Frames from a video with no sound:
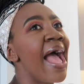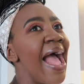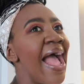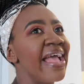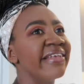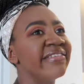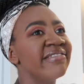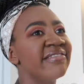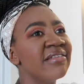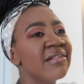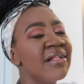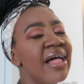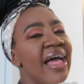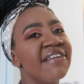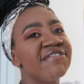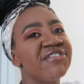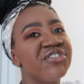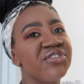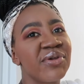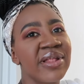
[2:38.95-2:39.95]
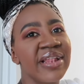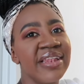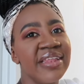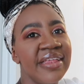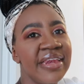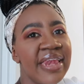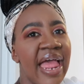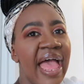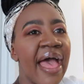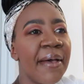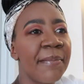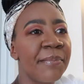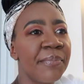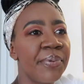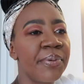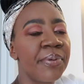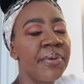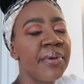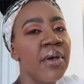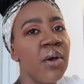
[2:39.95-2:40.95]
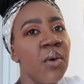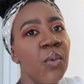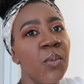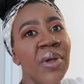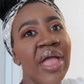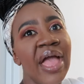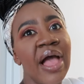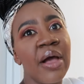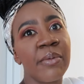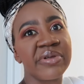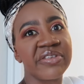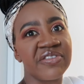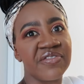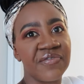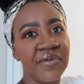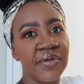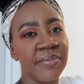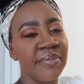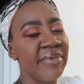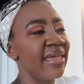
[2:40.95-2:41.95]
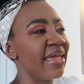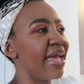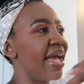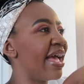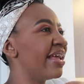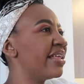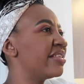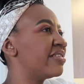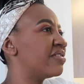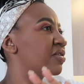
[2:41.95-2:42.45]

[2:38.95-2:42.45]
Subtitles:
I still have to clean up where I was filming at.